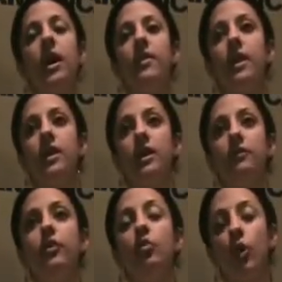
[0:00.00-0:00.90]
And that
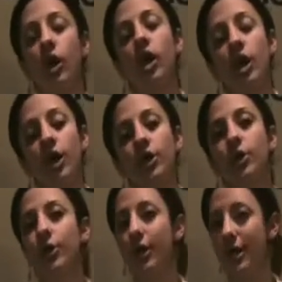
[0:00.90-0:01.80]
if you work hard,
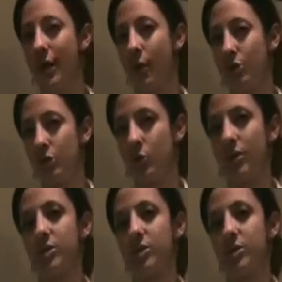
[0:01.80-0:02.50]
you're going to get what you want.